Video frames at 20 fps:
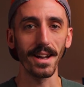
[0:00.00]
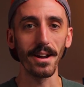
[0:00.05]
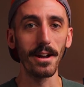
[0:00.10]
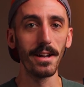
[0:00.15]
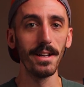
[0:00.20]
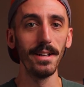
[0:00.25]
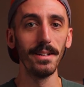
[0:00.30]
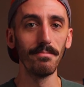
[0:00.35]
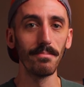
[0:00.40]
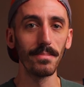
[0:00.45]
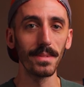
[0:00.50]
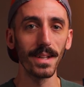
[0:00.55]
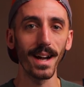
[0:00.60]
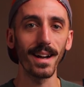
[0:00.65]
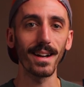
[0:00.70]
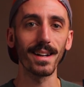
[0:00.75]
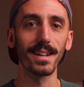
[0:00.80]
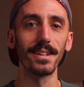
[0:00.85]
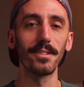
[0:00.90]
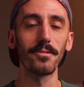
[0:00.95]
I'm
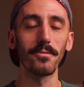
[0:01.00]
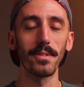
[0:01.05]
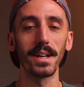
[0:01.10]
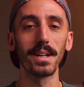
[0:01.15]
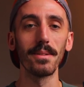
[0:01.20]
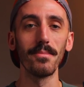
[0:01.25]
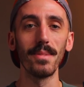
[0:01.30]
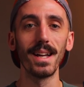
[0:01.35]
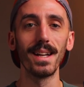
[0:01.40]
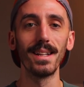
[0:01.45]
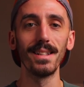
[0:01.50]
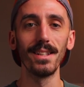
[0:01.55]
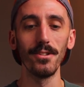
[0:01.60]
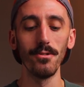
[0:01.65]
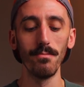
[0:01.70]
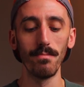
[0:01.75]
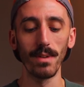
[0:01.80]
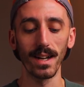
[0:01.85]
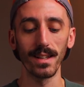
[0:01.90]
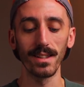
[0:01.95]
not going to recommend
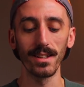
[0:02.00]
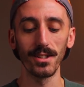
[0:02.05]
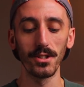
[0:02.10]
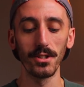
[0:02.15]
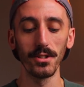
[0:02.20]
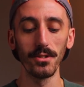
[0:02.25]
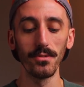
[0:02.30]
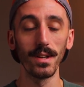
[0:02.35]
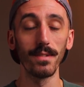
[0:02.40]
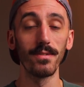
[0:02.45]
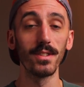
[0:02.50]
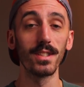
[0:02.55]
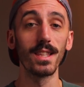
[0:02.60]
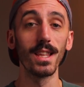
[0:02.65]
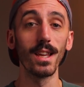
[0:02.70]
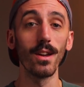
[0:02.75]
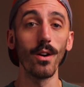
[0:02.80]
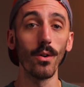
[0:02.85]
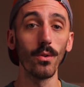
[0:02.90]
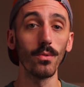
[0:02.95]
you buy this shoe if it's
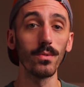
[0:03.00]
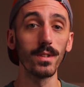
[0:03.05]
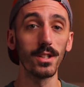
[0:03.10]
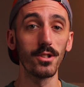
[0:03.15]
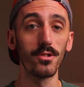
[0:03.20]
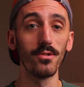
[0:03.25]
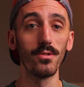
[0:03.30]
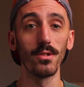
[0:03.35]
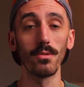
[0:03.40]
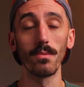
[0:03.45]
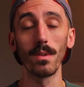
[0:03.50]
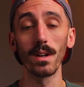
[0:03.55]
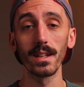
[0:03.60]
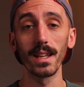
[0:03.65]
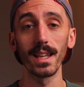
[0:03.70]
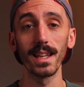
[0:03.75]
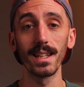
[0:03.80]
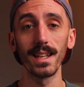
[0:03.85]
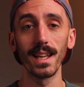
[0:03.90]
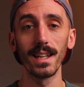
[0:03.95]
the only shoe you're
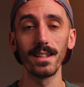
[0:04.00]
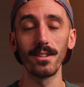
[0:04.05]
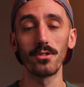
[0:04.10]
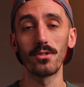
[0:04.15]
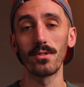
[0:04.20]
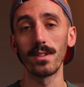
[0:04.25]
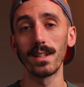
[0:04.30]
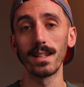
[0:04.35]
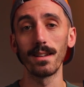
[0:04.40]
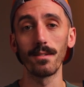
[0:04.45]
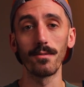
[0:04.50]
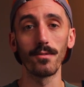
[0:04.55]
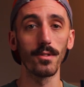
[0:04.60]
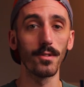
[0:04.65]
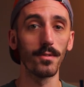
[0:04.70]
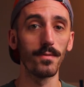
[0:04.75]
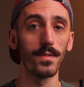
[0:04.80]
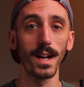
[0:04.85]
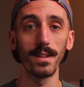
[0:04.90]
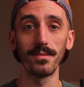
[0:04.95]
running in and you're training
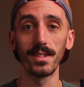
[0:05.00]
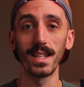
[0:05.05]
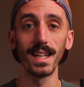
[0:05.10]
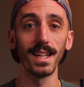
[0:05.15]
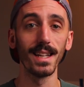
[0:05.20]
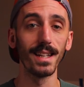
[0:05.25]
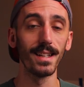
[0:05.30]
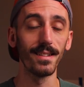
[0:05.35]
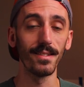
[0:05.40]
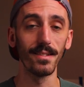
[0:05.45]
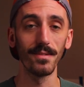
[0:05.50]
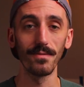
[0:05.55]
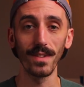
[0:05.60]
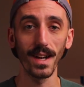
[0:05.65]
for 5K,